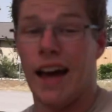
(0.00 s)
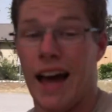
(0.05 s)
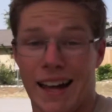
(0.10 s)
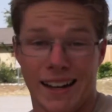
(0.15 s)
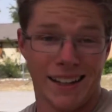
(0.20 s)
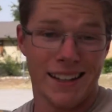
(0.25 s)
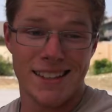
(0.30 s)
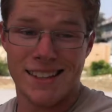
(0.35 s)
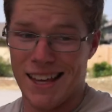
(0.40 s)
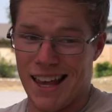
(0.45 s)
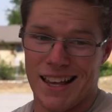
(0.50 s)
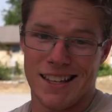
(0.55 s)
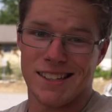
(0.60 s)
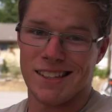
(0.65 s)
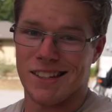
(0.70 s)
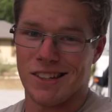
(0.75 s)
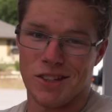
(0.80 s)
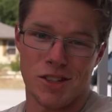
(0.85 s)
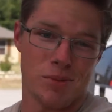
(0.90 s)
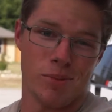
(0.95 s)
I did test
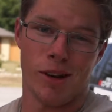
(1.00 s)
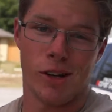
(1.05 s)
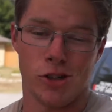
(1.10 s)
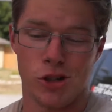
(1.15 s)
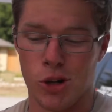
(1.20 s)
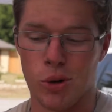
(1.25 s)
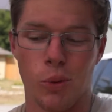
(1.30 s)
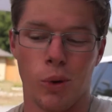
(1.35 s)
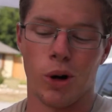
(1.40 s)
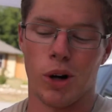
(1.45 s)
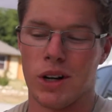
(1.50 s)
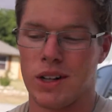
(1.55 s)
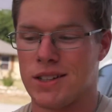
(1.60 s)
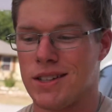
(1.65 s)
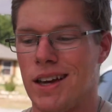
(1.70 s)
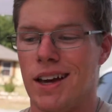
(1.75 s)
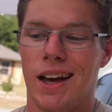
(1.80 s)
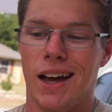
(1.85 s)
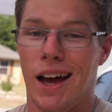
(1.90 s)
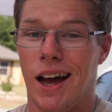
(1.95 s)
it just to make sure it works.
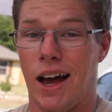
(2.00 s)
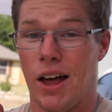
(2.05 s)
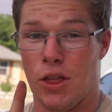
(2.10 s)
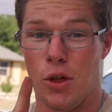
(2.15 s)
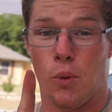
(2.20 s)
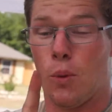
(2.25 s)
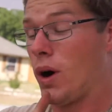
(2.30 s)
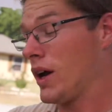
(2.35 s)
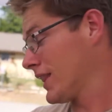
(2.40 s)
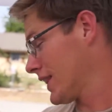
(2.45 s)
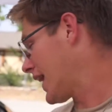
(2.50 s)
The one